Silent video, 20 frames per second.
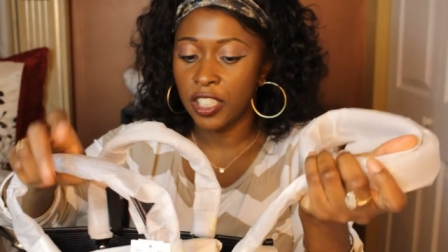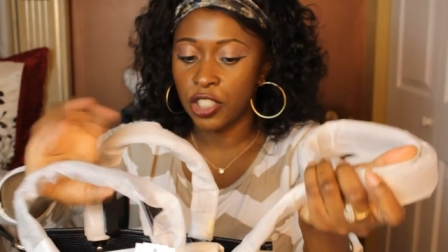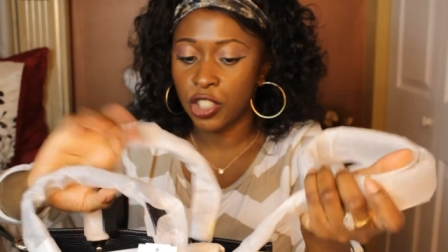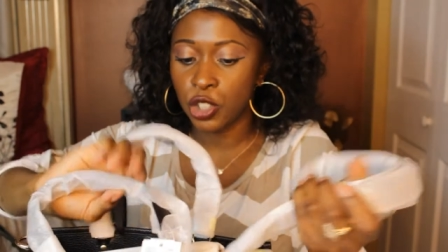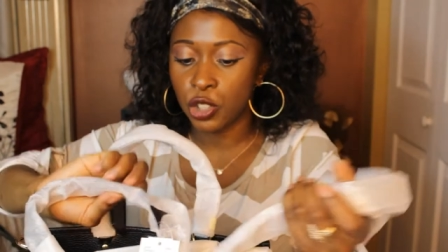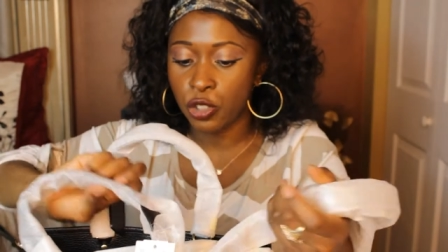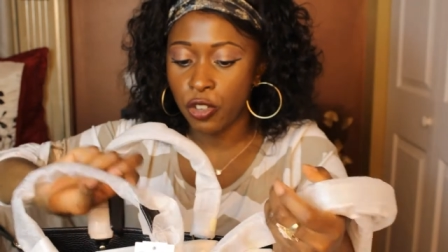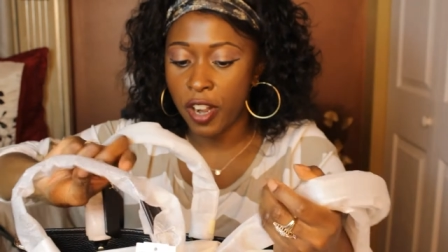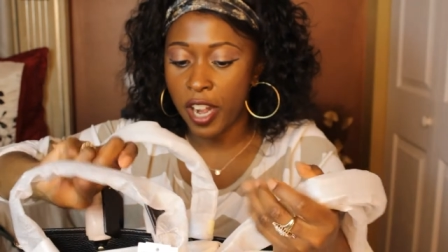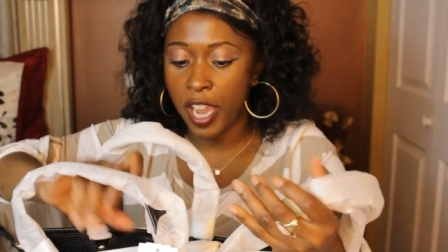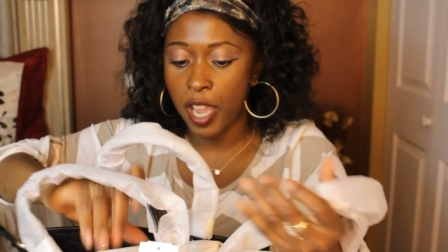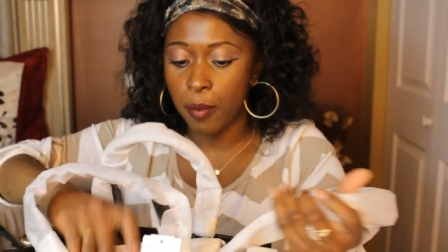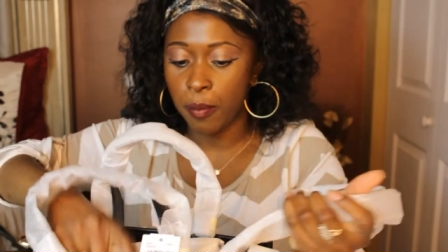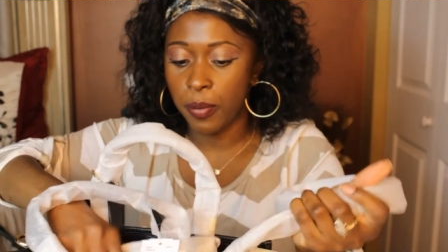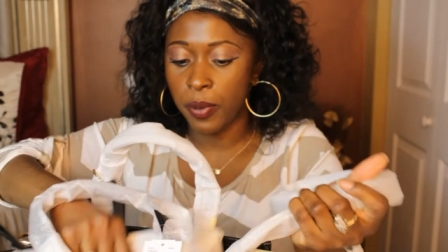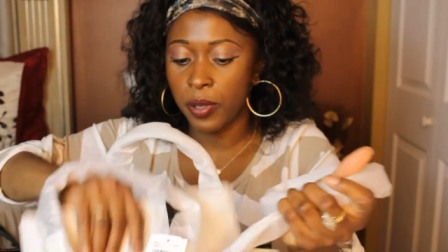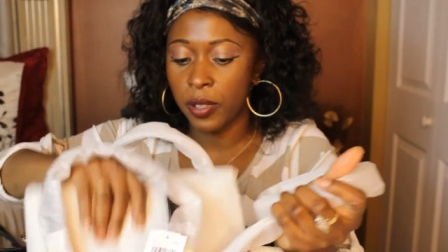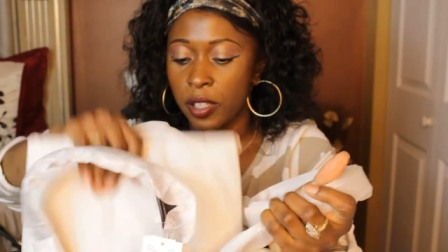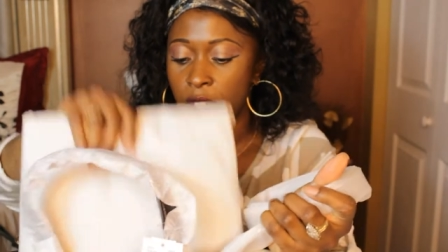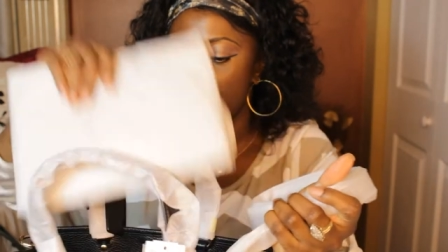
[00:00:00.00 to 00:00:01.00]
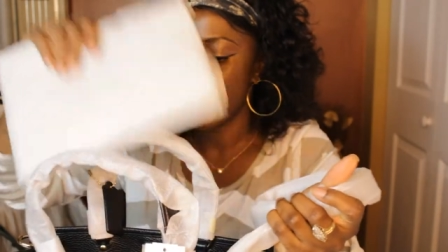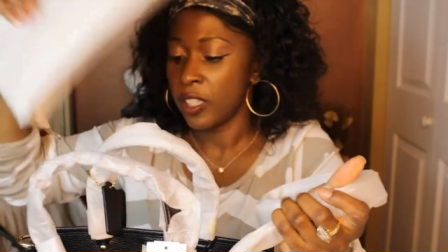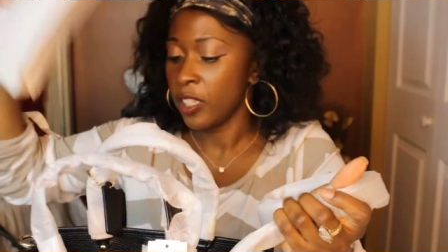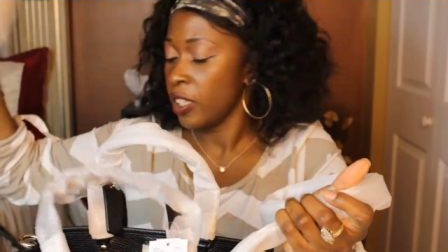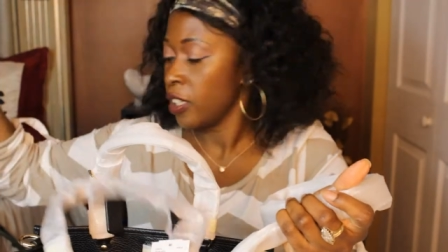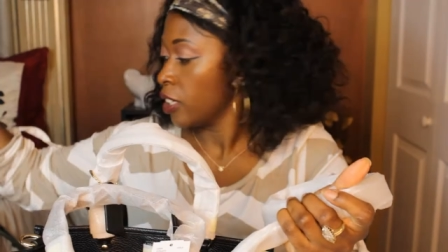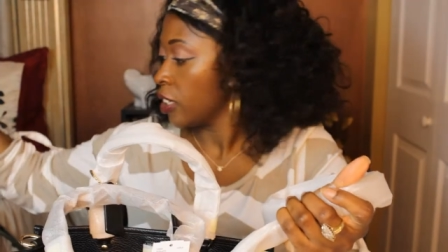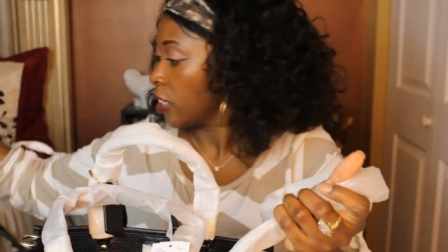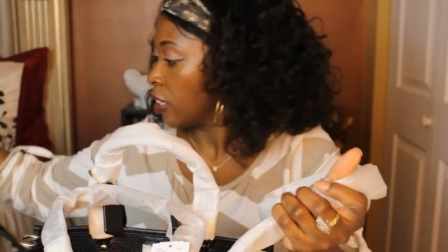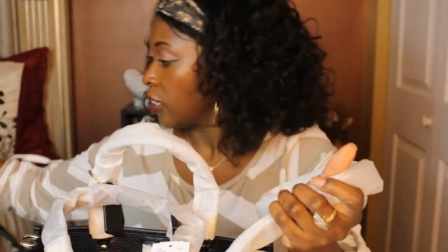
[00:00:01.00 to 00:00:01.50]
strap
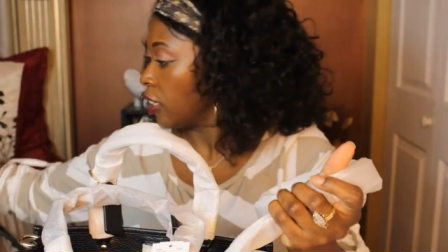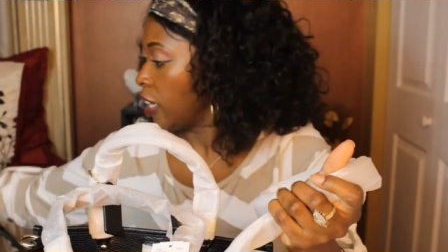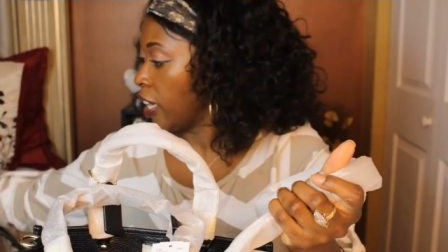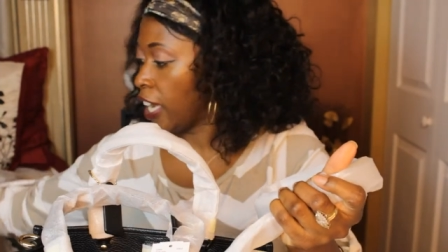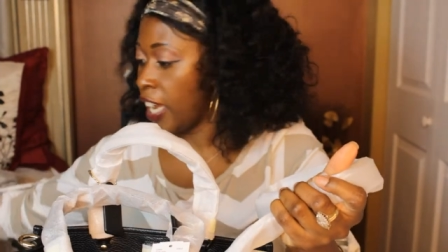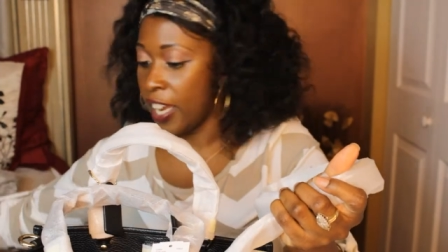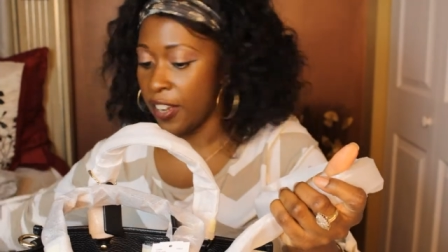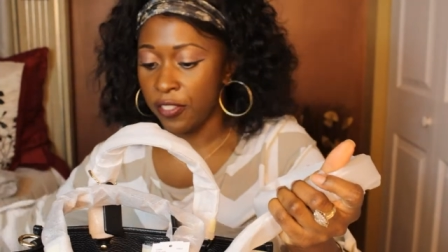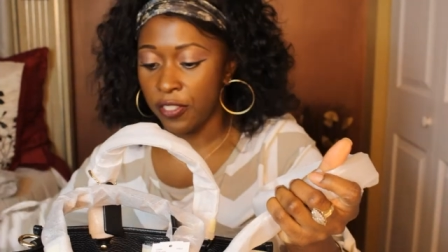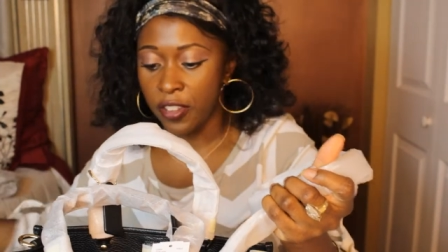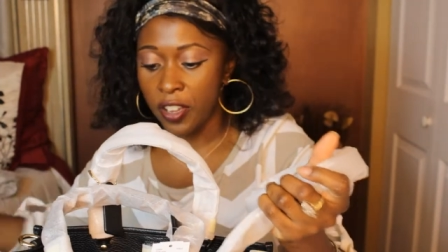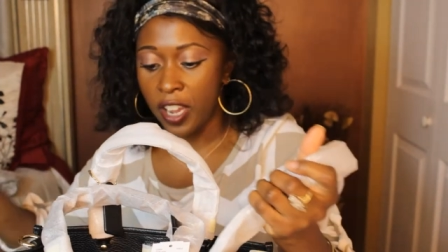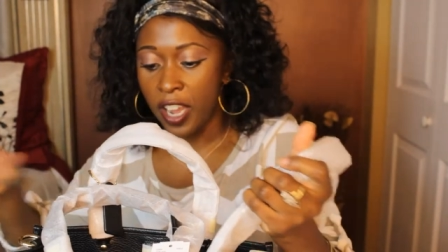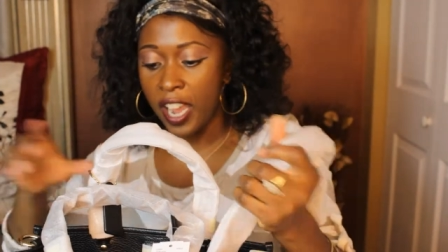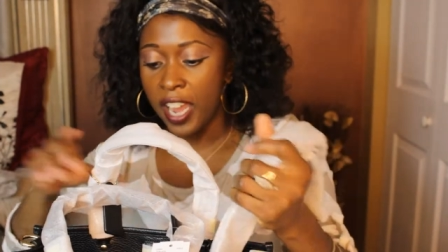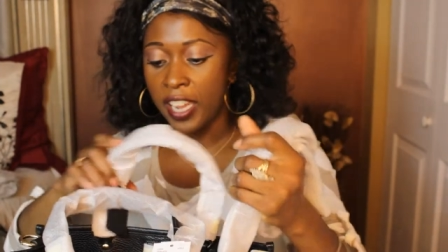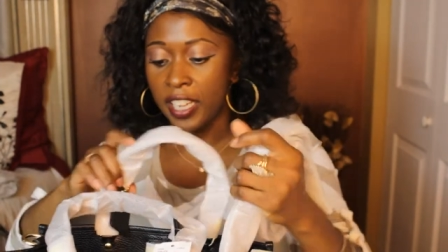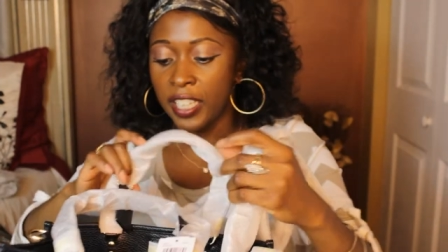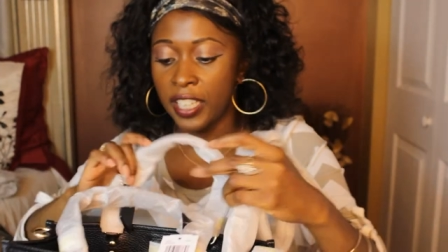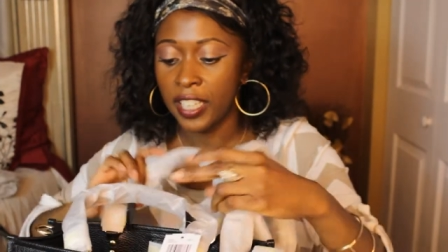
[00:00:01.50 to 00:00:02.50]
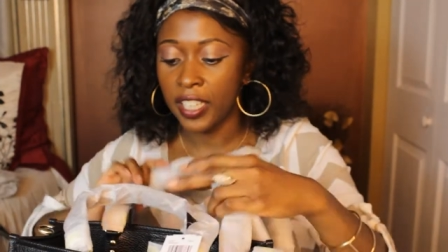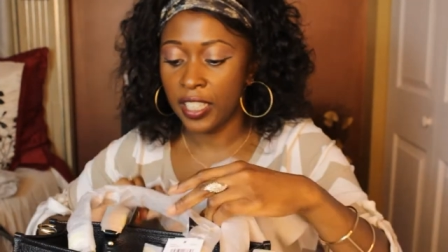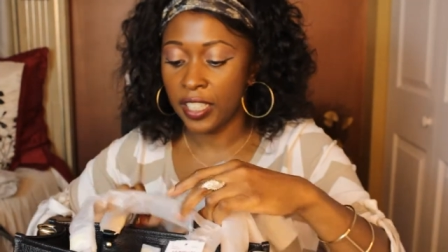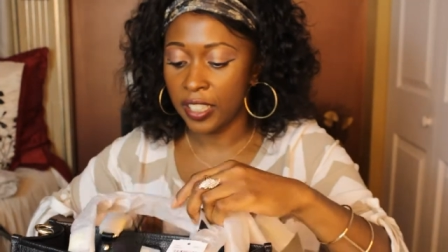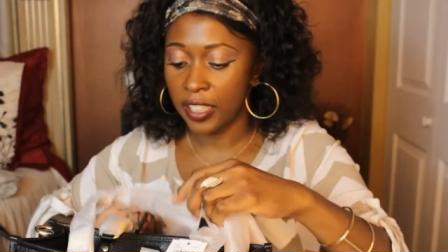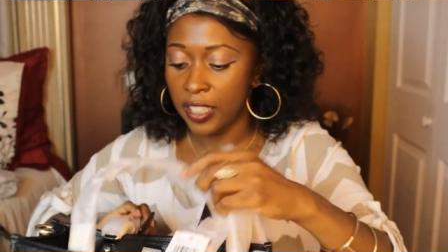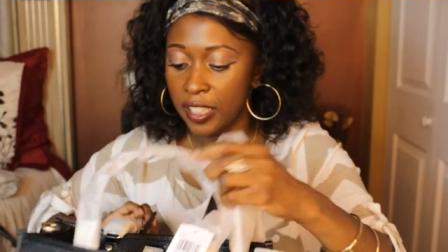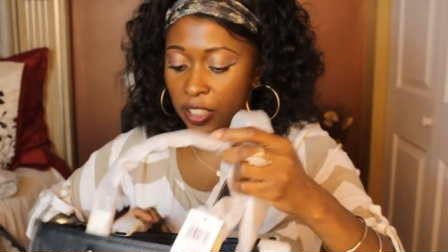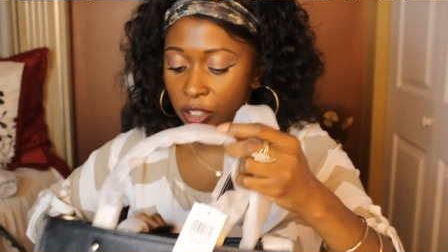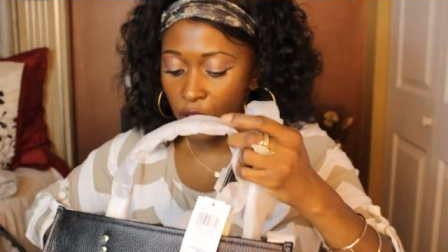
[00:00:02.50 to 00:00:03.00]
after I can
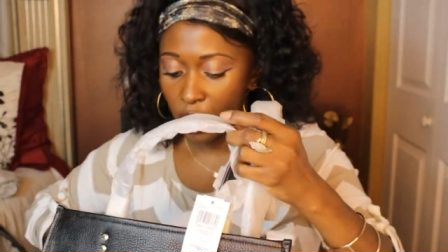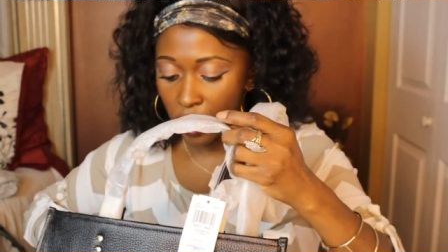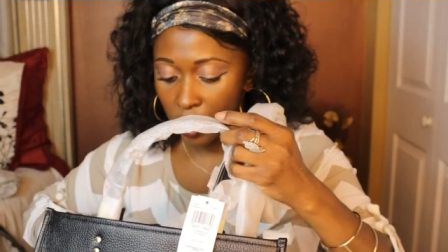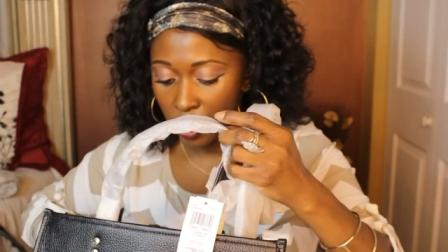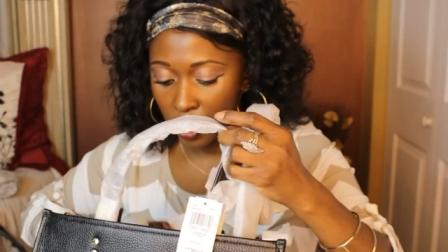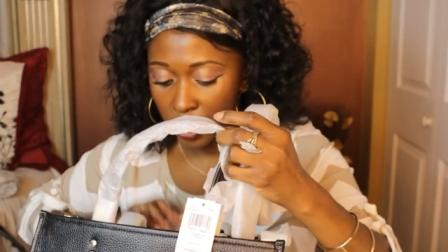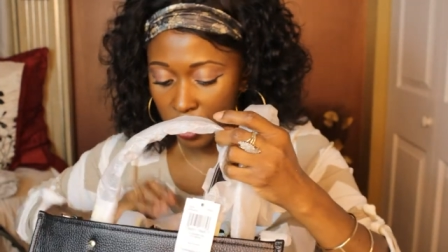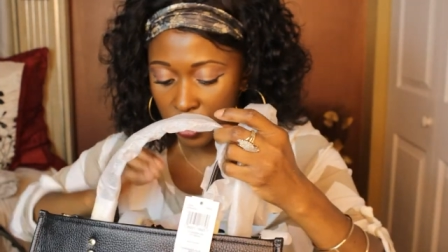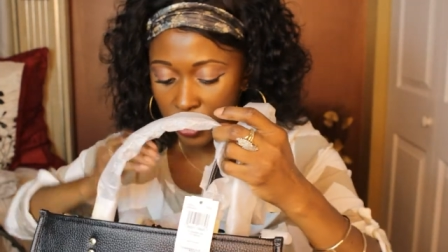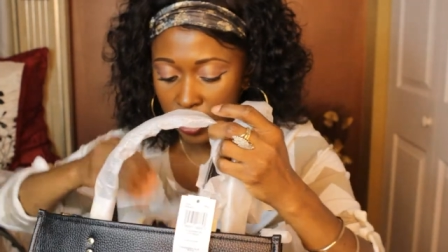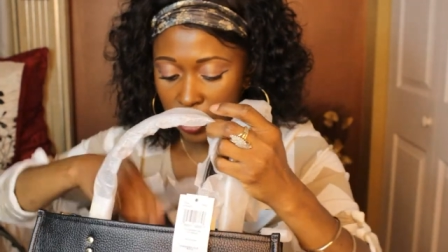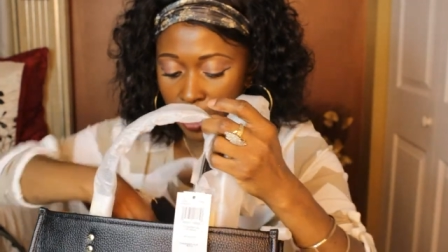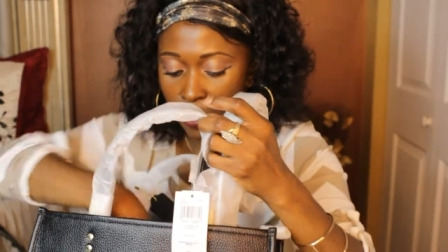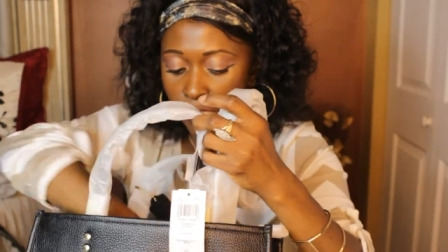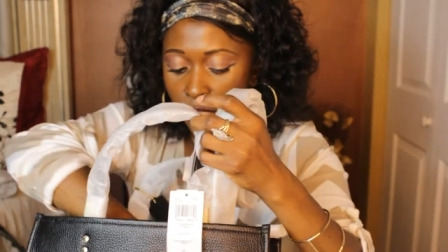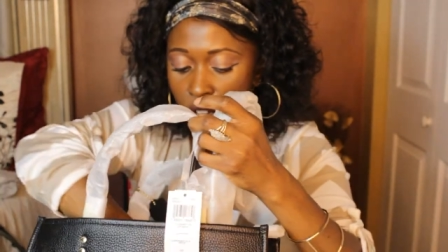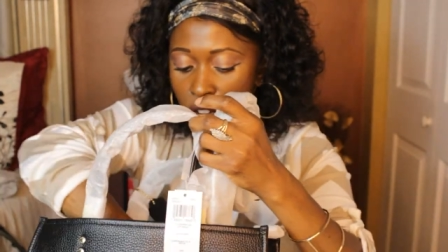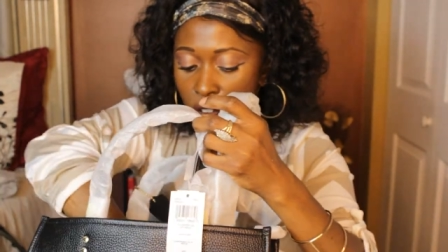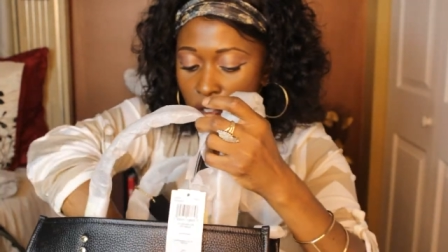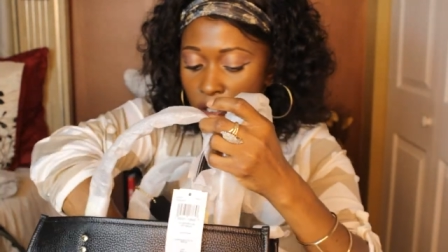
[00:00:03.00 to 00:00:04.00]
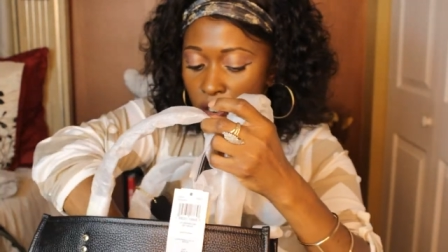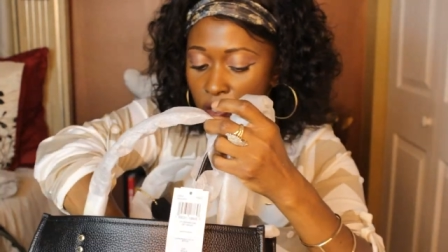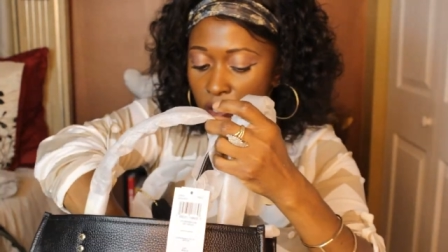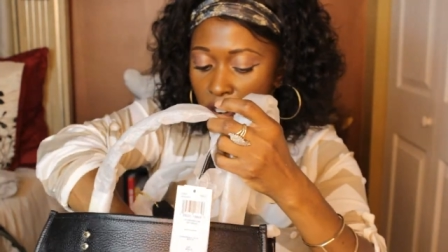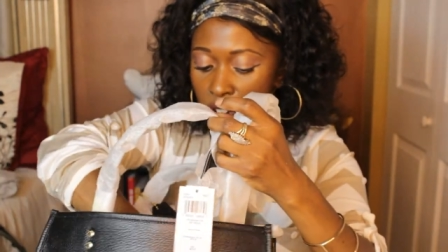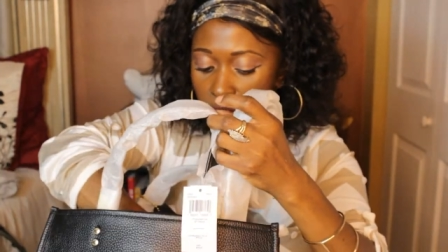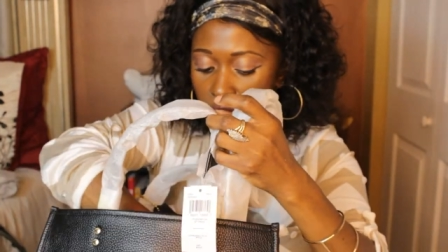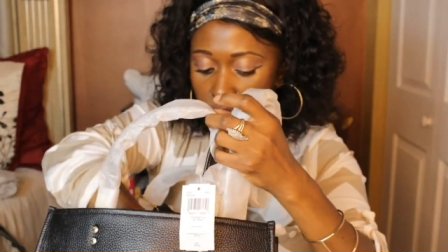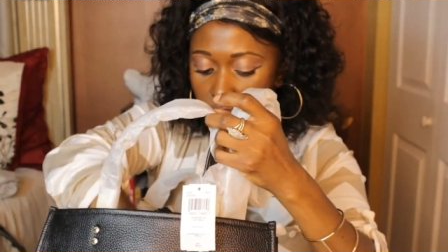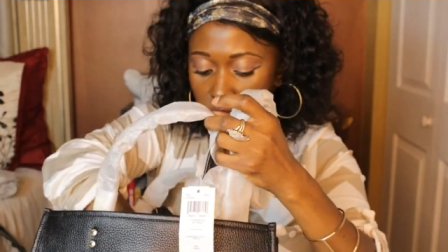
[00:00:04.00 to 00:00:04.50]
get all her stuff off of
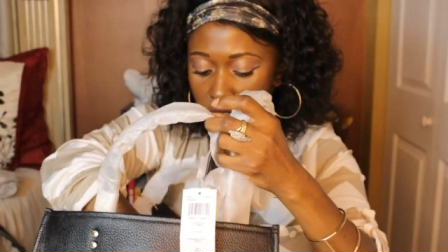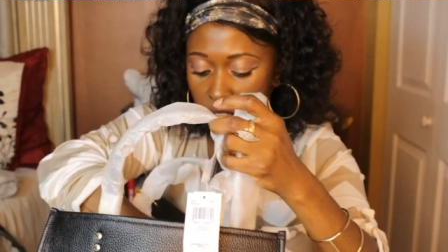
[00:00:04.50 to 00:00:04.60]
her.